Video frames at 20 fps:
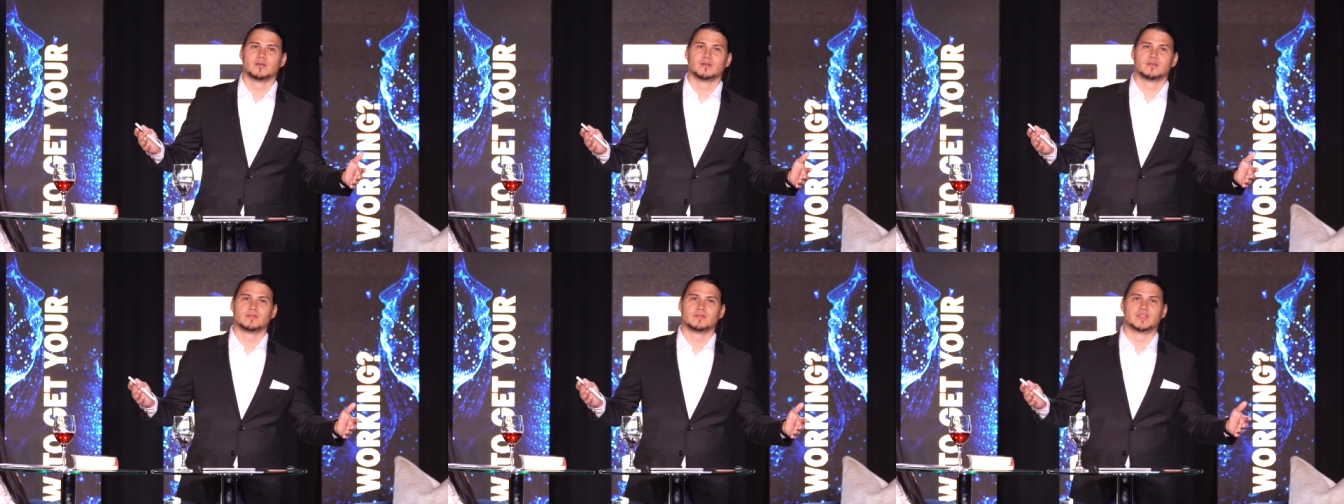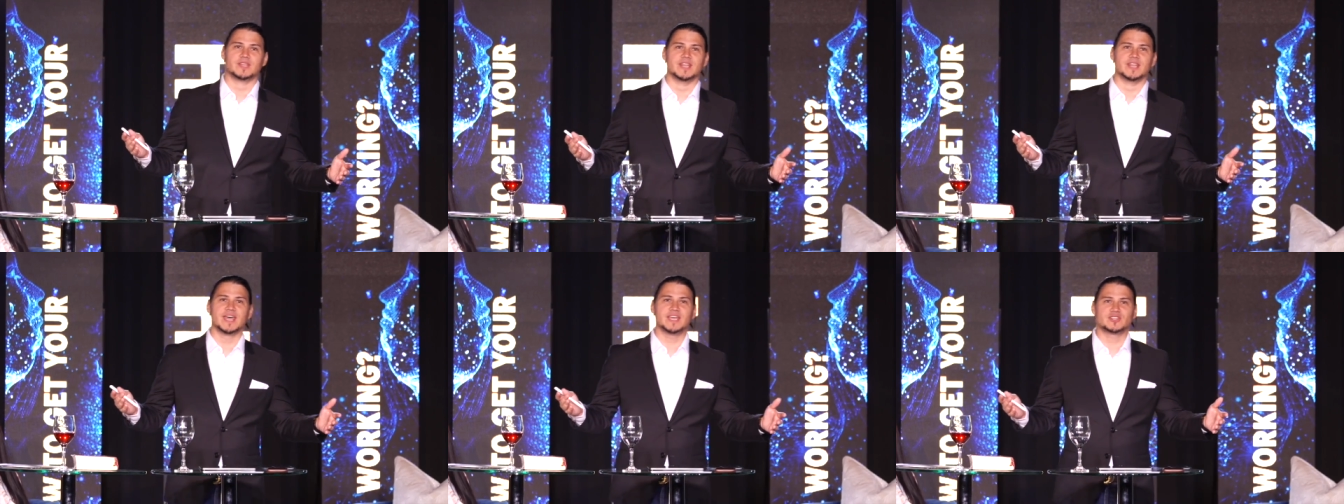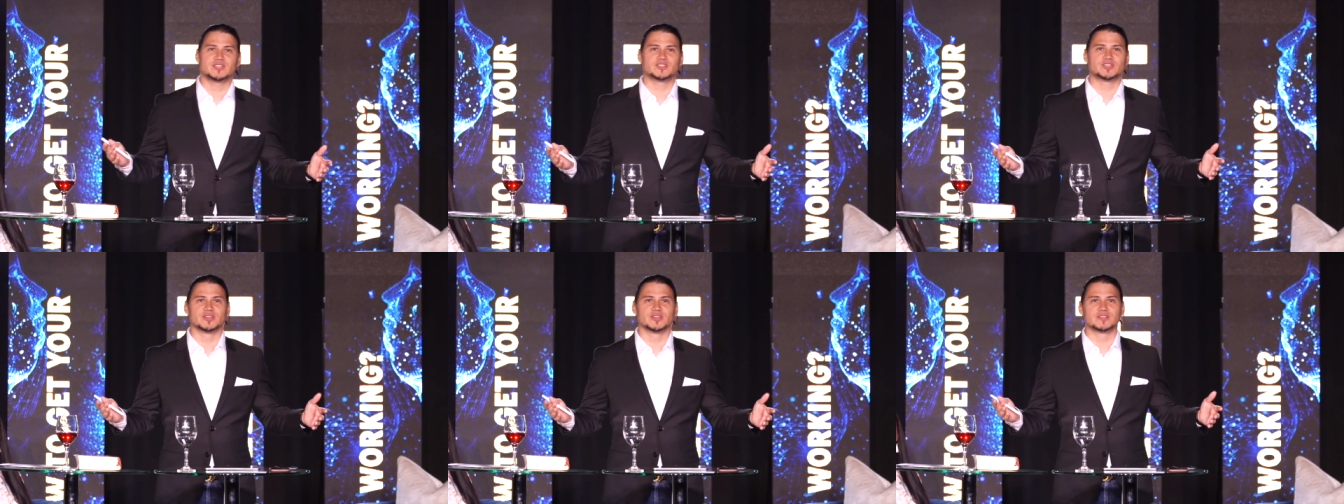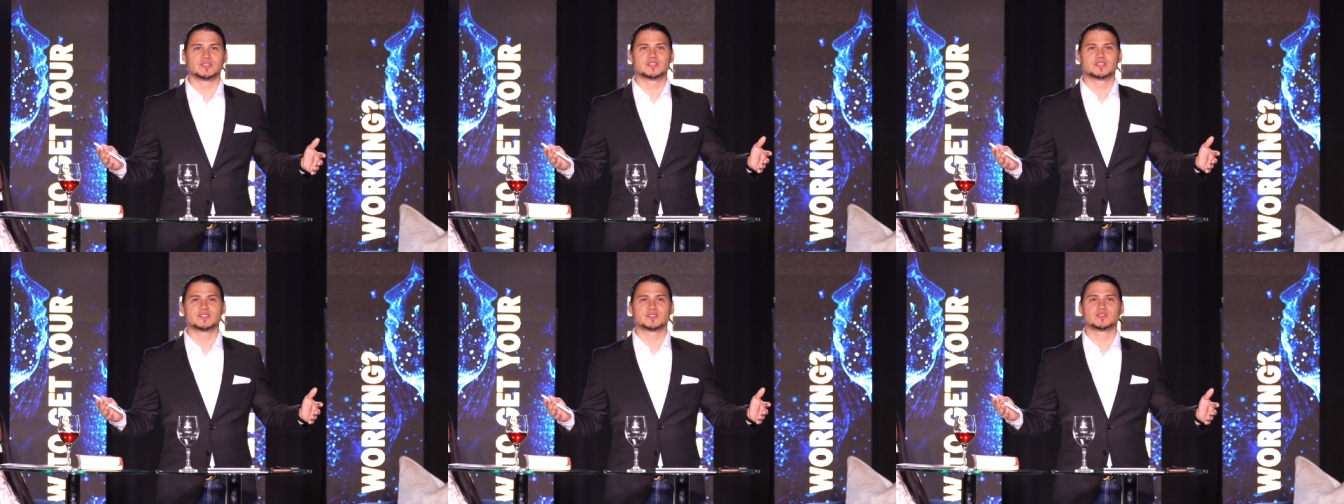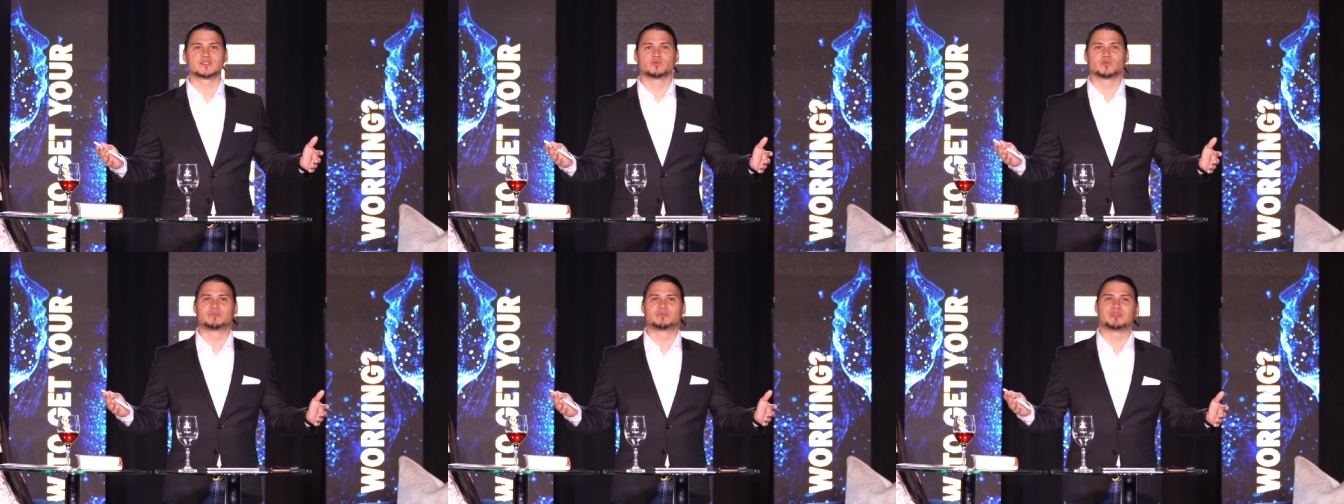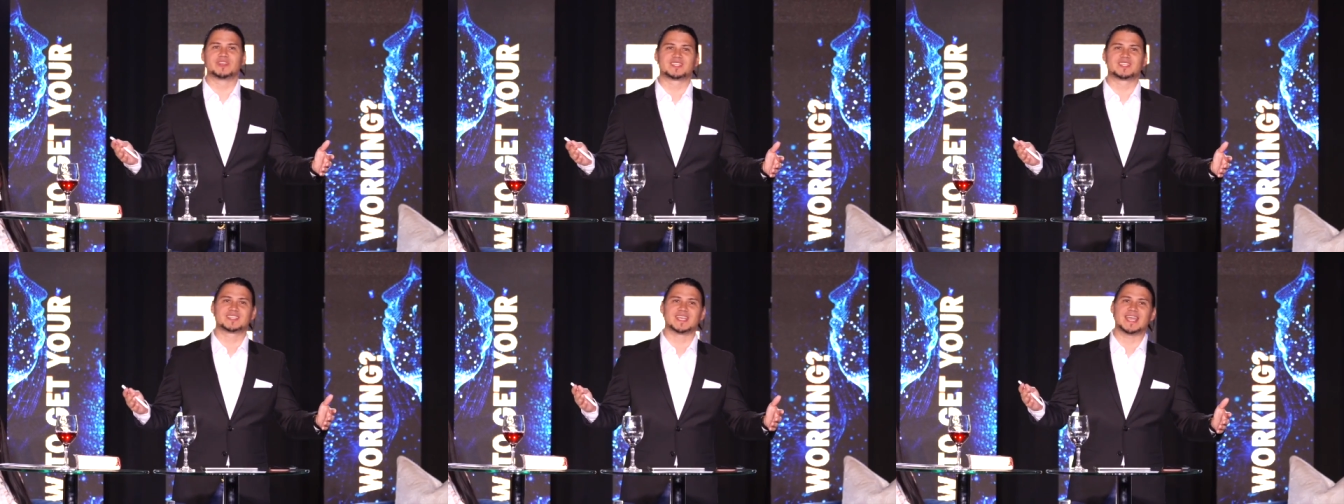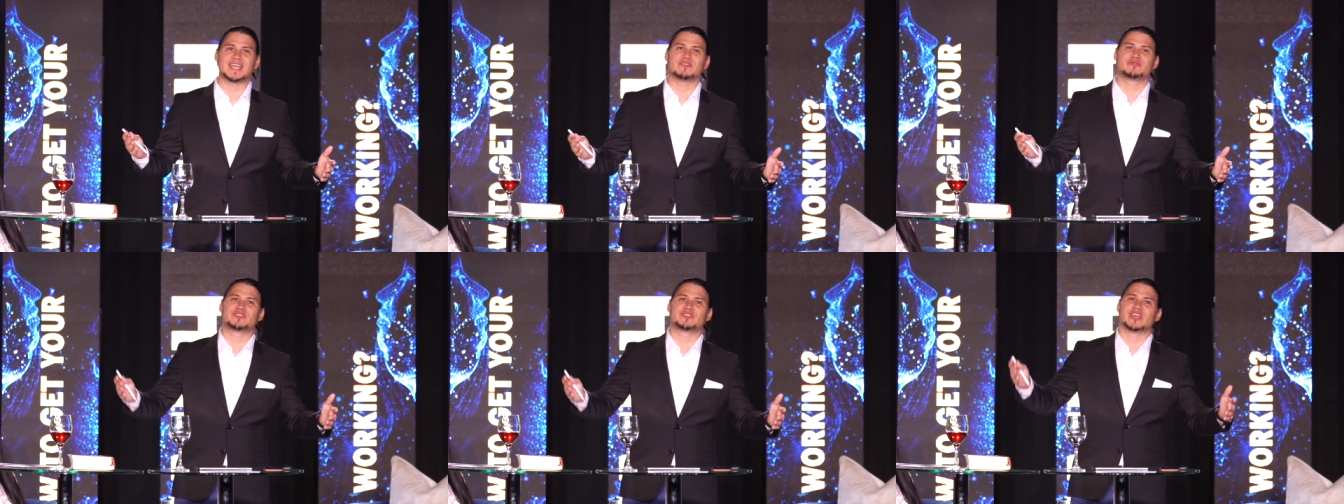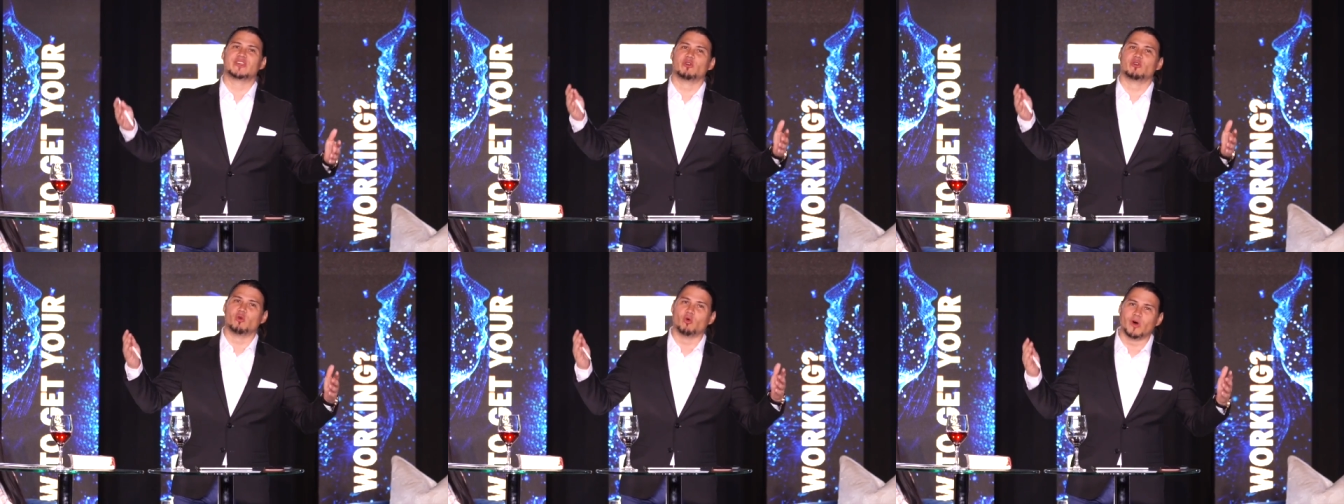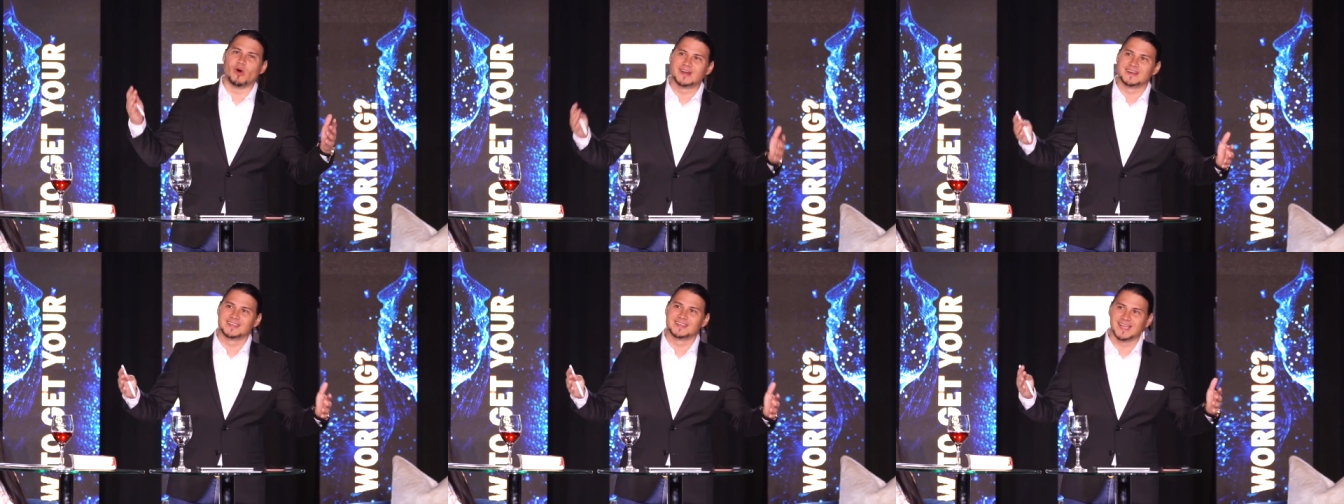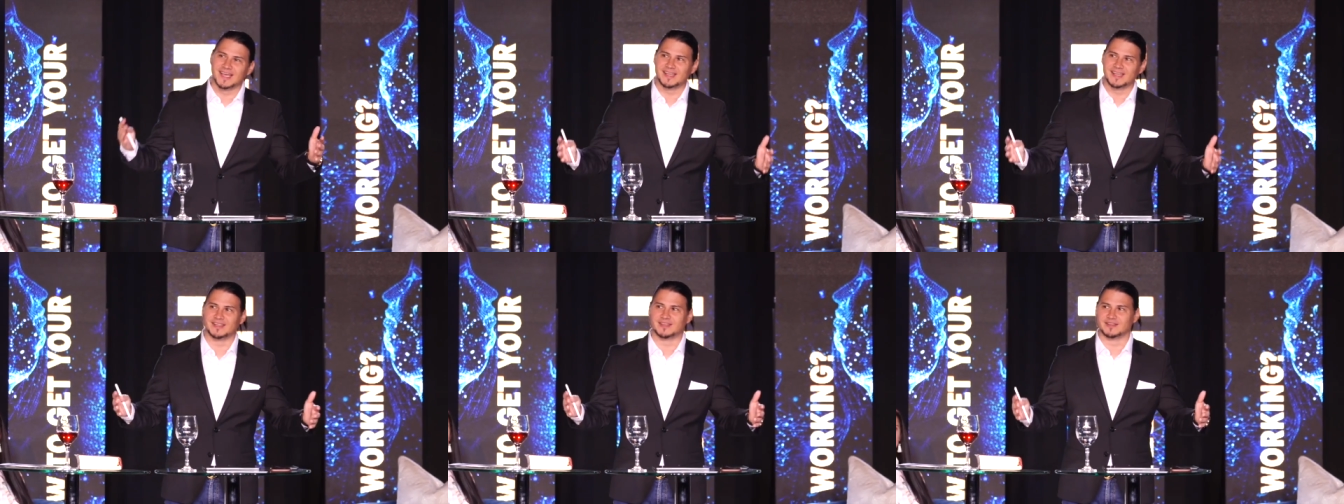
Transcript: The nations would be saved in one day.